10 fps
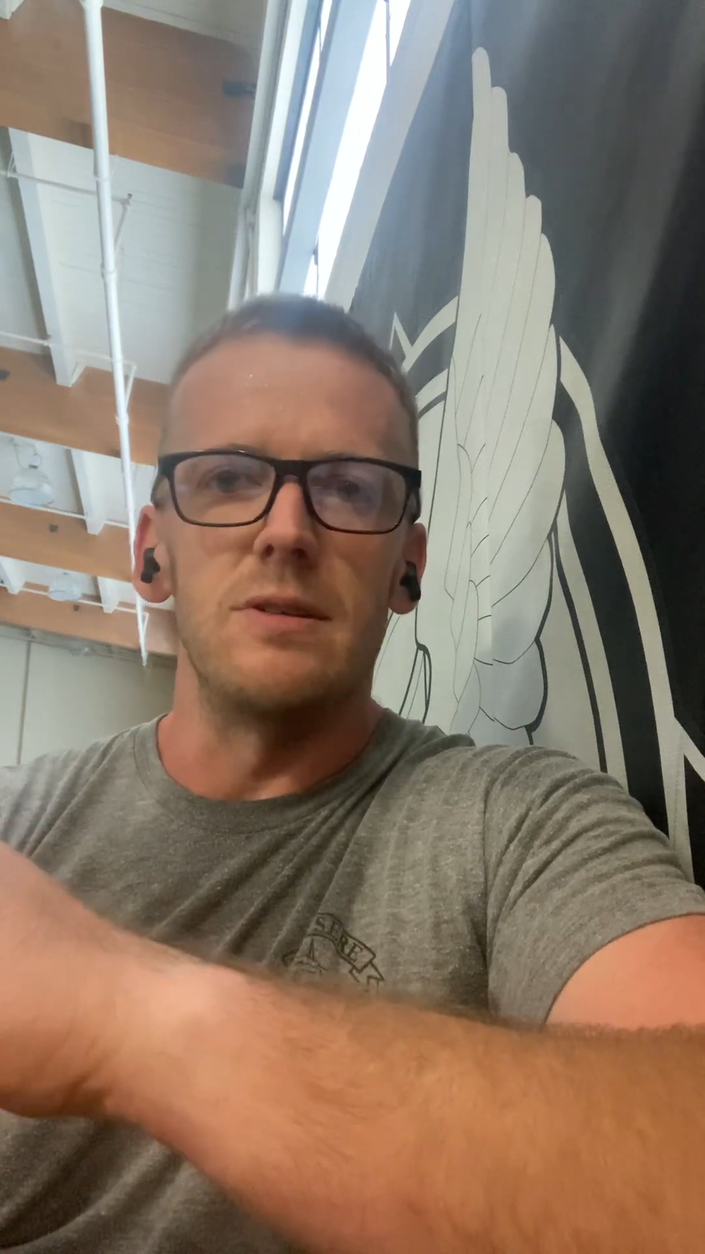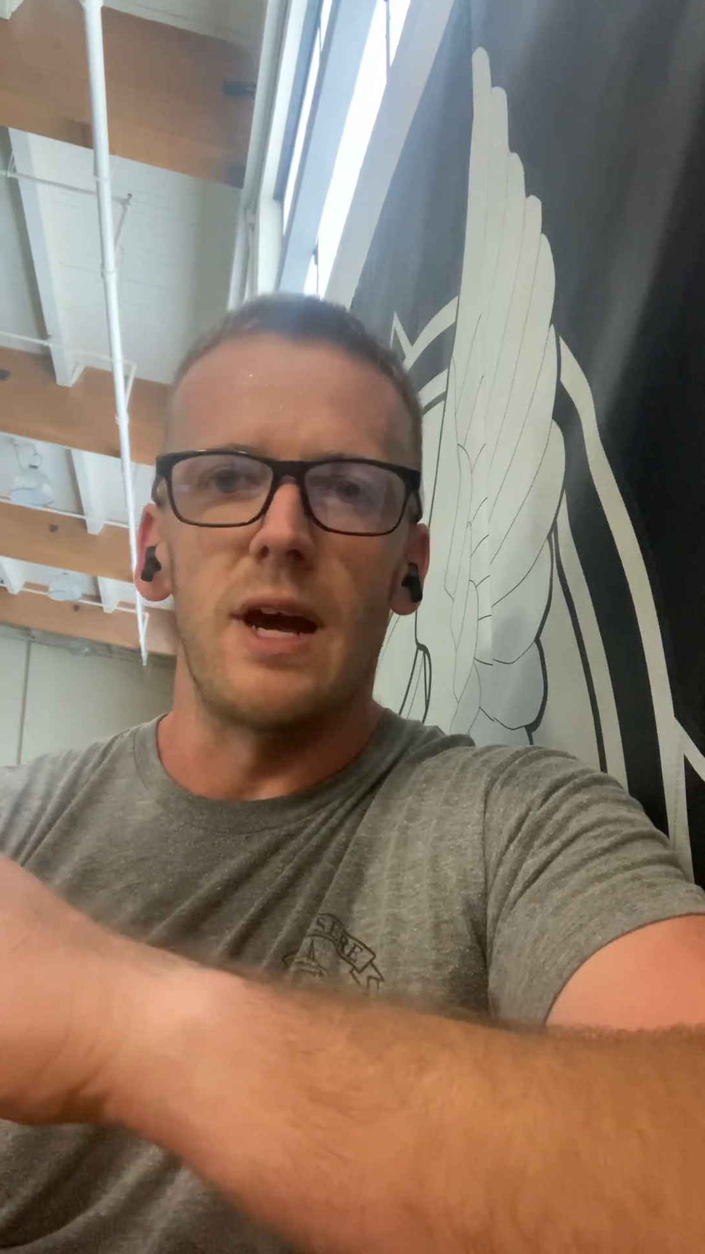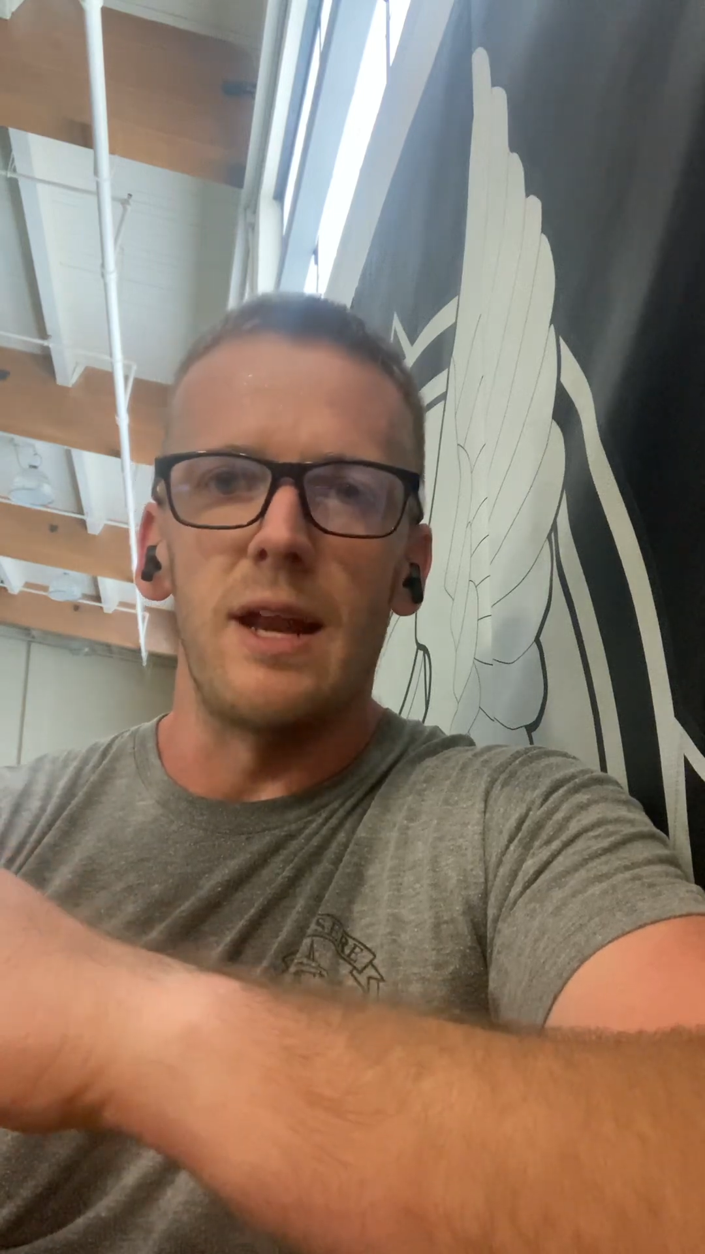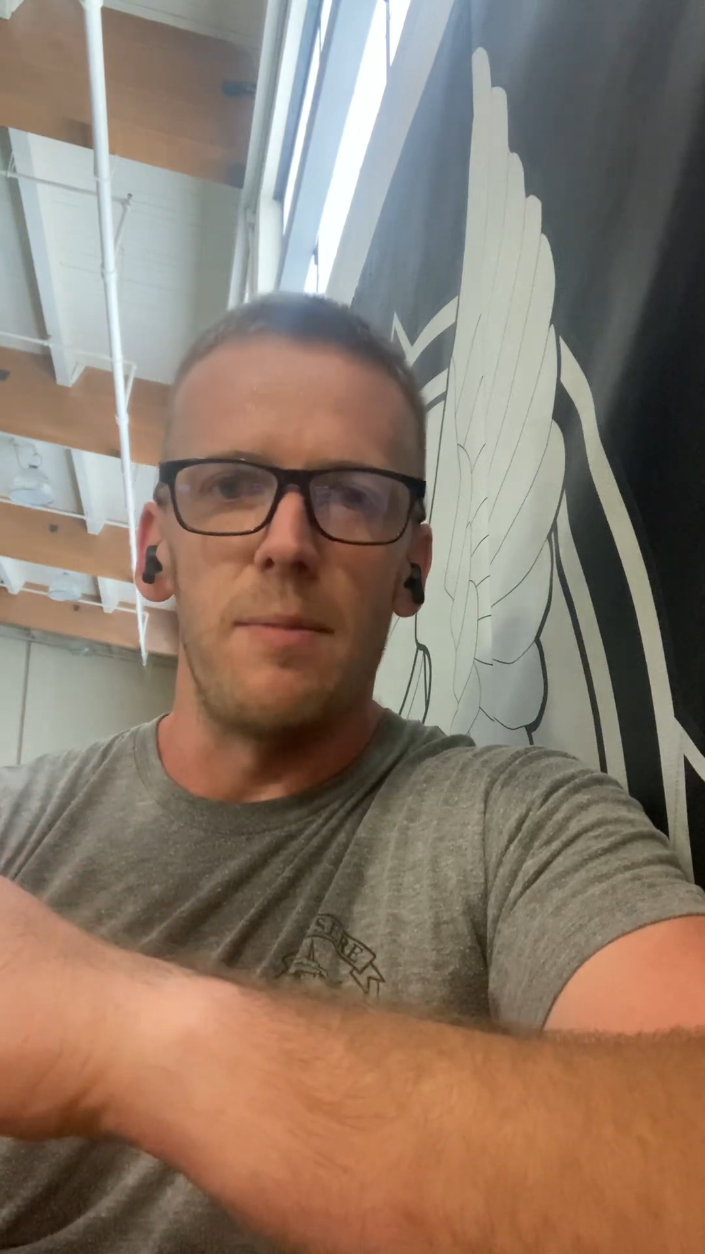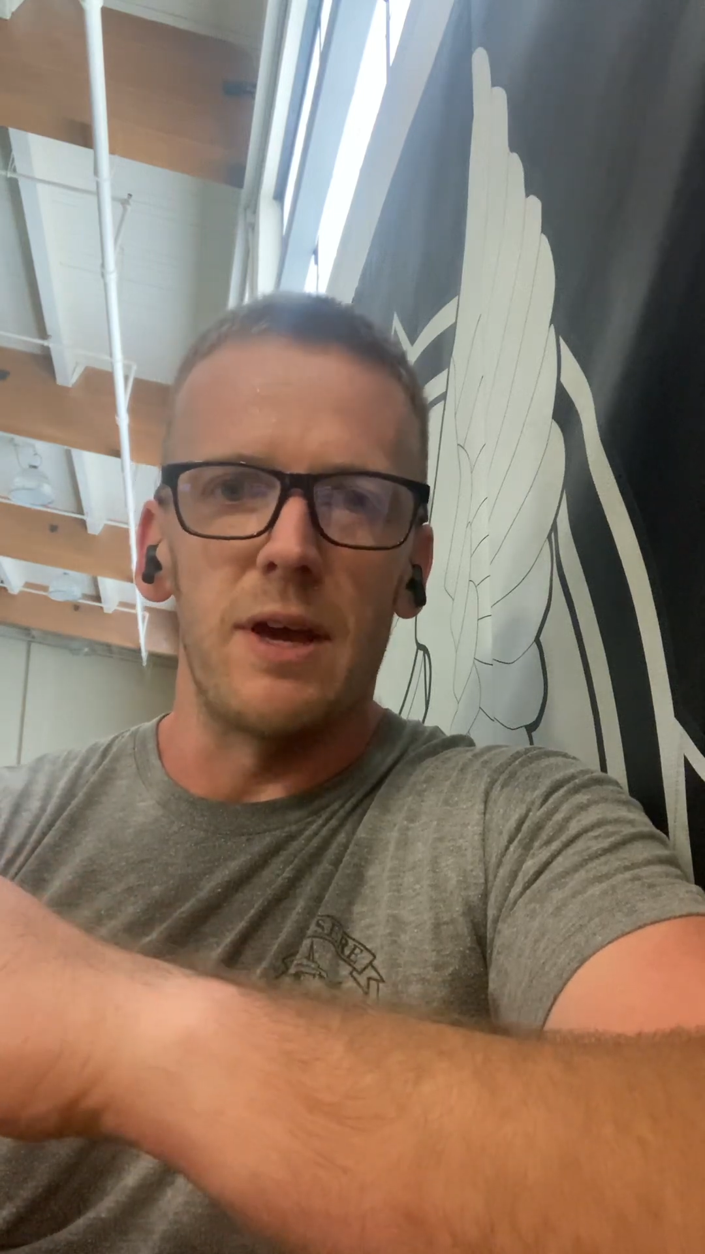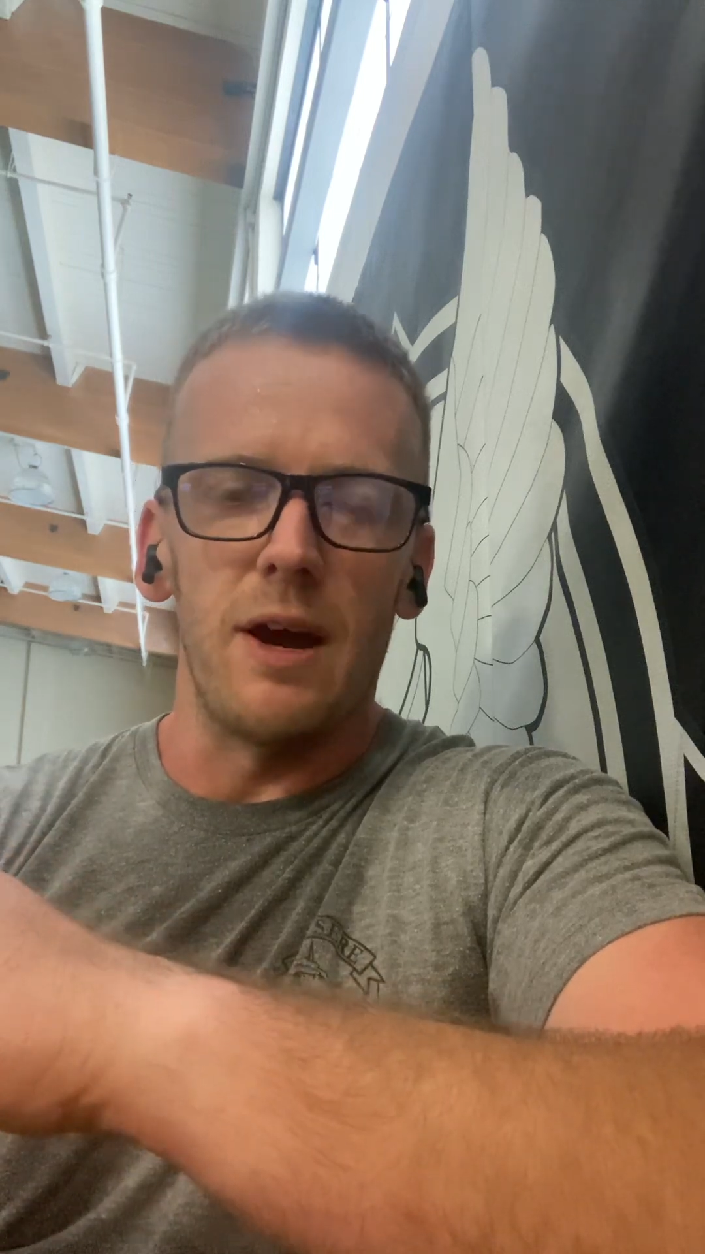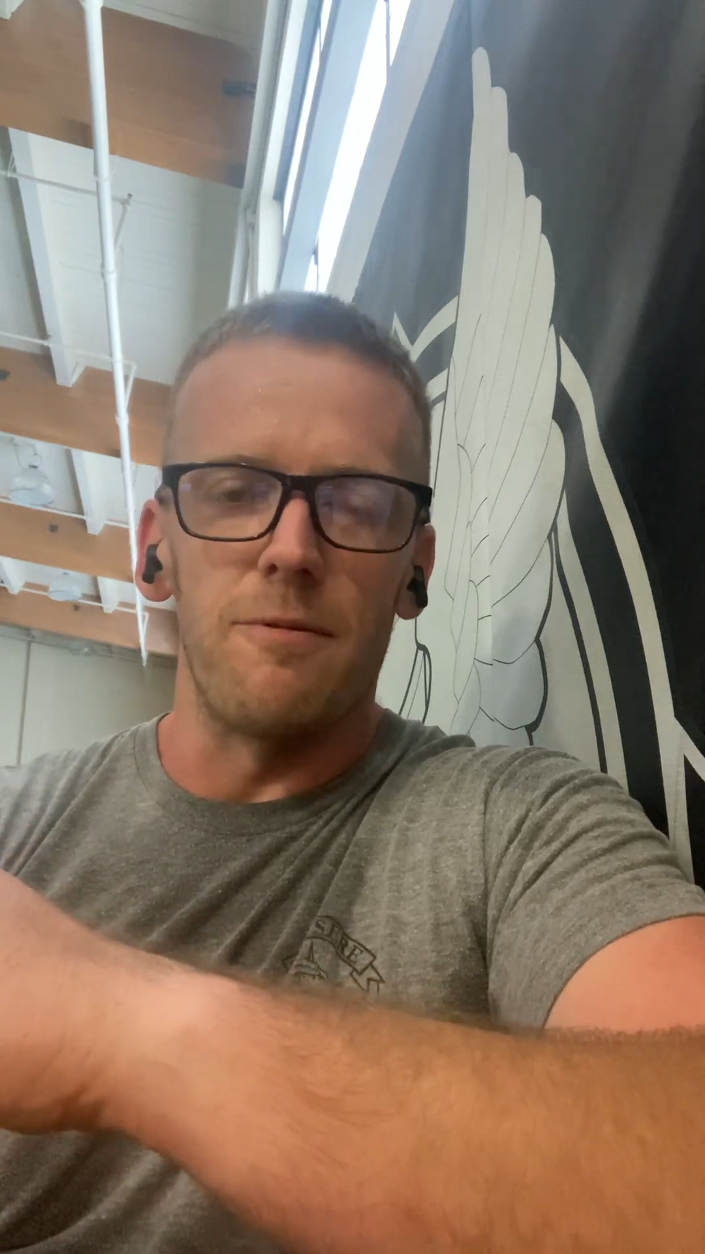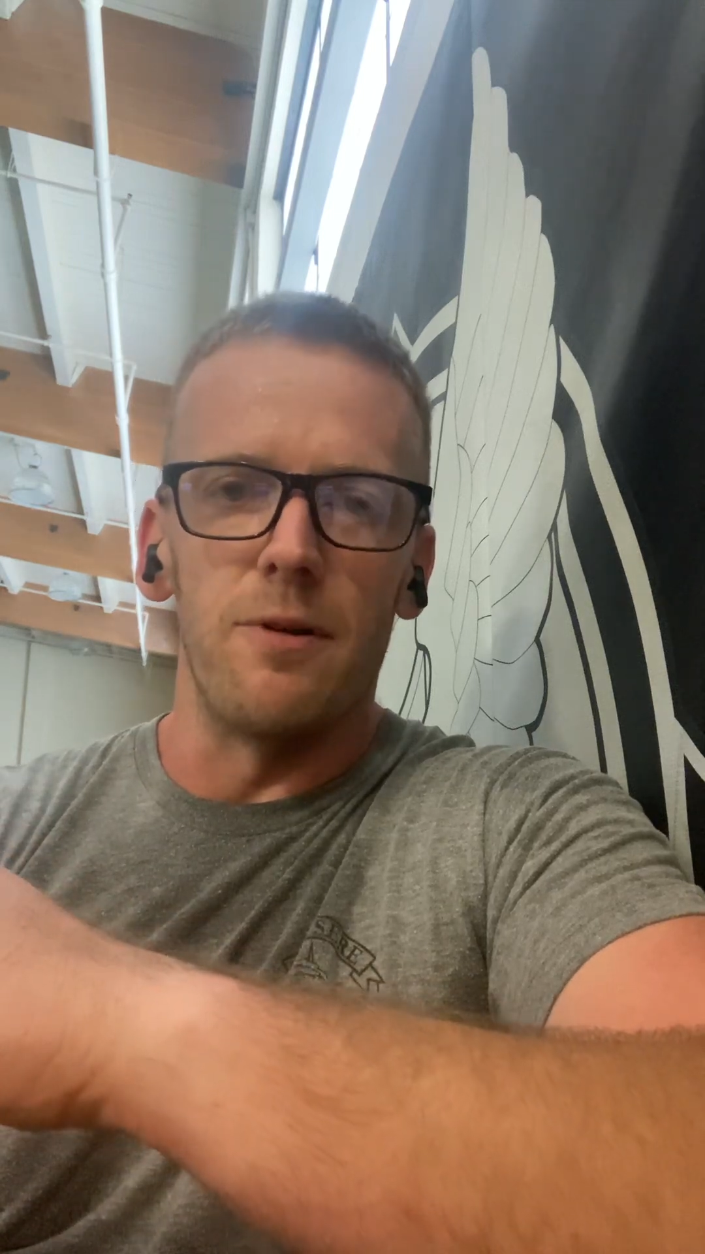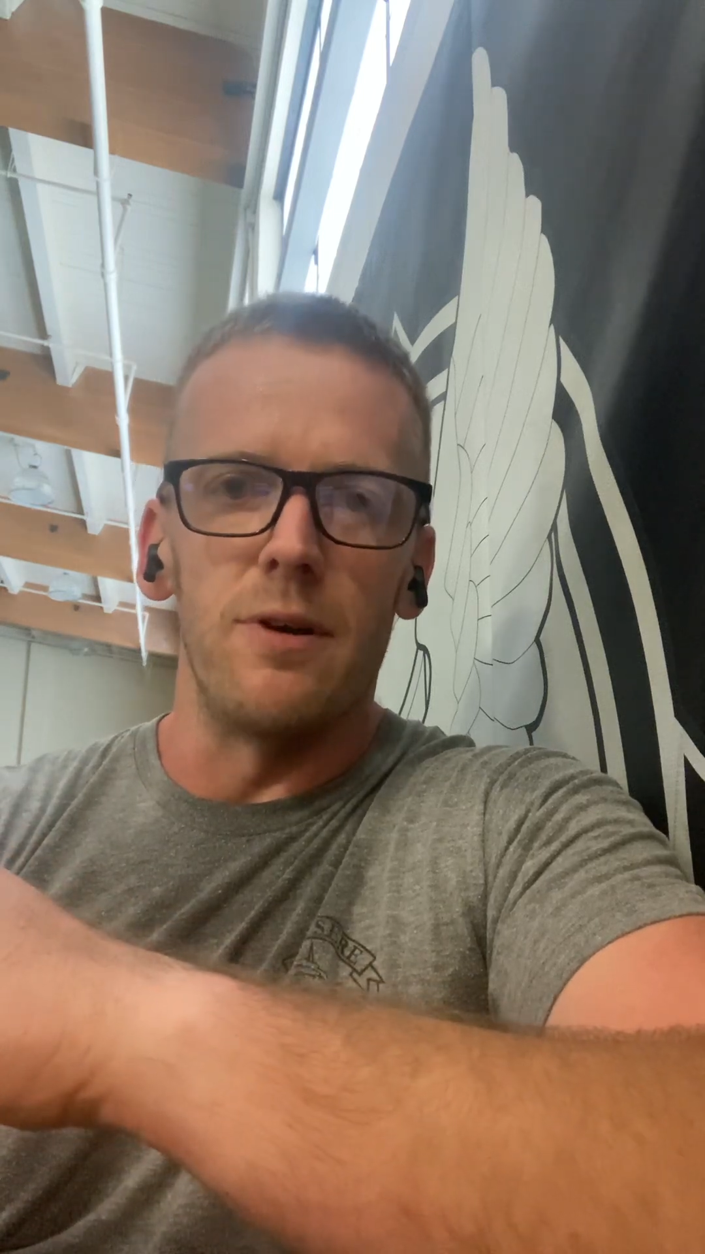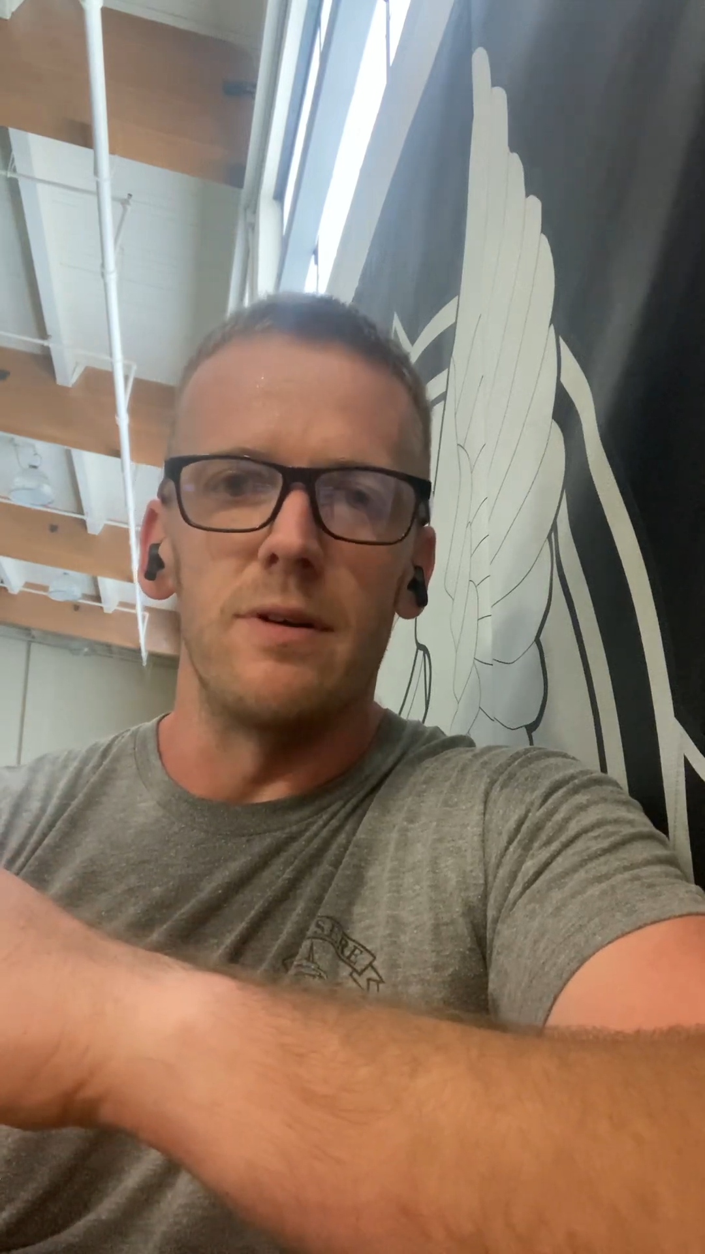dynamic
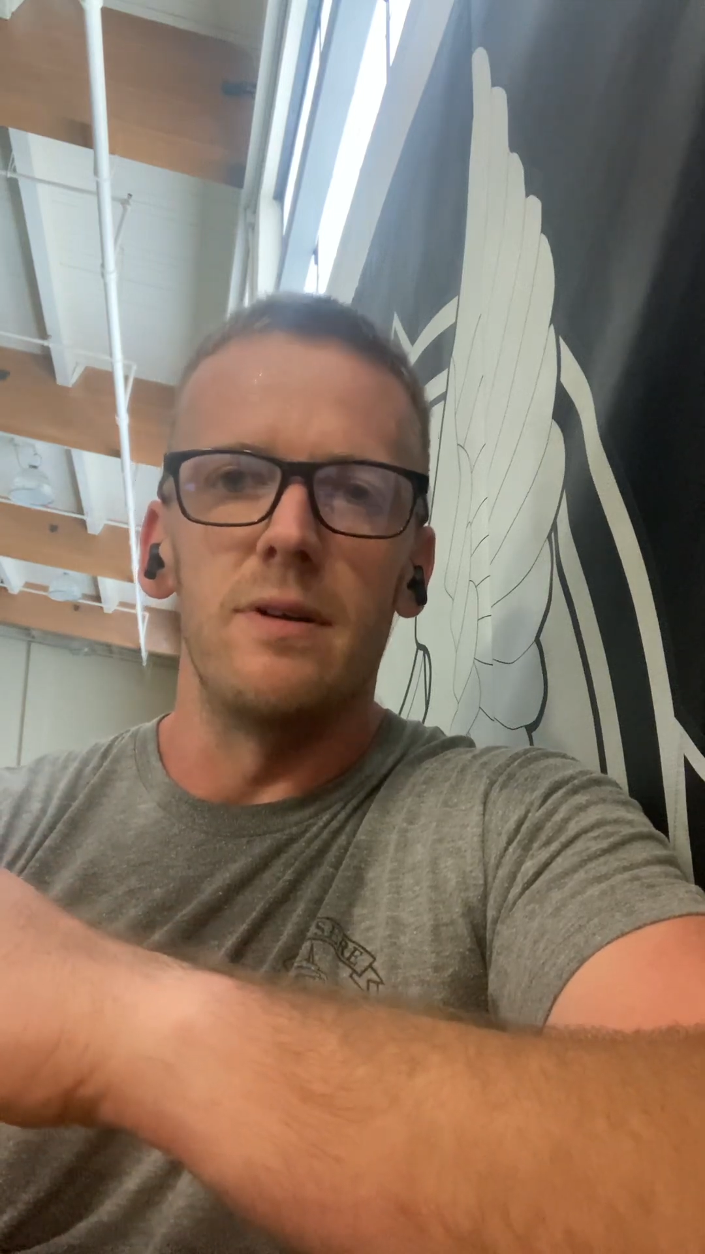effort,